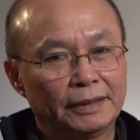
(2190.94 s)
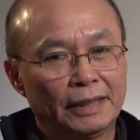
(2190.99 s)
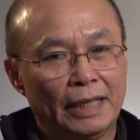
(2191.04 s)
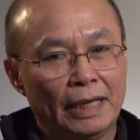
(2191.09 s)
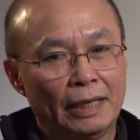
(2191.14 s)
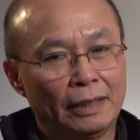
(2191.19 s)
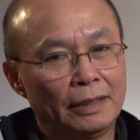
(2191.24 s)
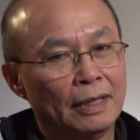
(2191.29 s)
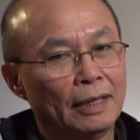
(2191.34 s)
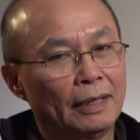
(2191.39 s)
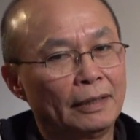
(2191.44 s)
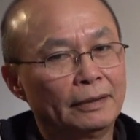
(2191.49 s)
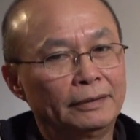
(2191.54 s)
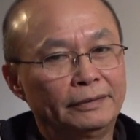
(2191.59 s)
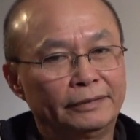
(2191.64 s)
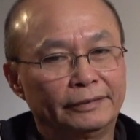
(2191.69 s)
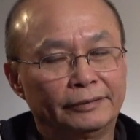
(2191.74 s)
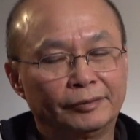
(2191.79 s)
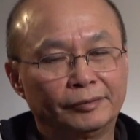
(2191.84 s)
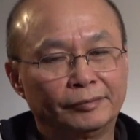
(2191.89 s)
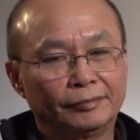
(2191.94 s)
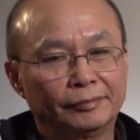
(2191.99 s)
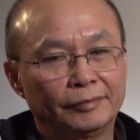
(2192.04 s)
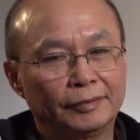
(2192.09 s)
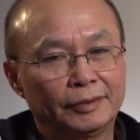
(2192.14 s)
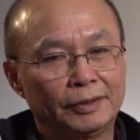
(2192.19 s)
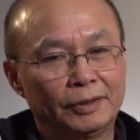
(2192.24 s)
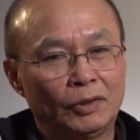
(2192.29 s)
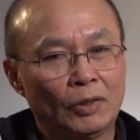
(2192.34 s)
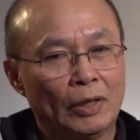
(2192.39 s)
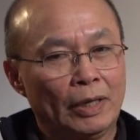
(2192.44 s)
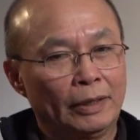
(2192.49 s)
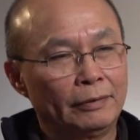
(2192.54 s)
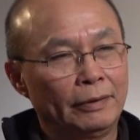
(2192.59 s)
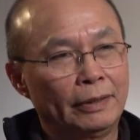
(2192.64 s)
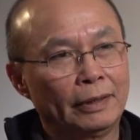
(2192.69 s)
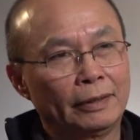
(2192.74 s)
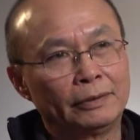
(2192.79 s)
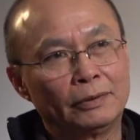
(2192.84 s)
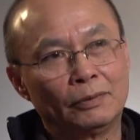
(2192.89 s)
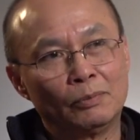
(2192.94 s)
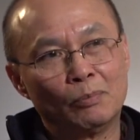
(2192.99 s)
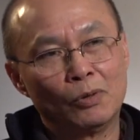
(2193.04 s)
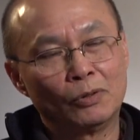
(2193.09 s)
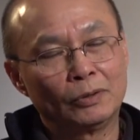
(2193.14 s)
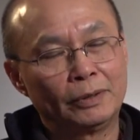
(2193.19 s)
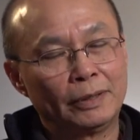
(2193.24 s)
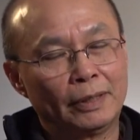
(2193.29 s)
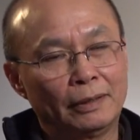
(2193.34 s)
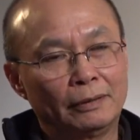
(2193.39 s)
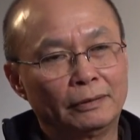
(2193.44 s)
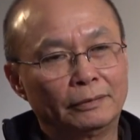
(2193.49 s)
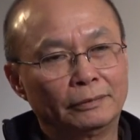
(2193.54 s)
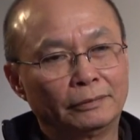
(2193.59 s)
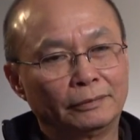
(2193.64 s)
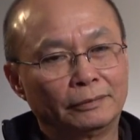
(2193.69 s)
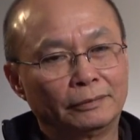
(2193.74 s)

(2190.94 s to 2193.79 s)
At night, tried to get to the motel.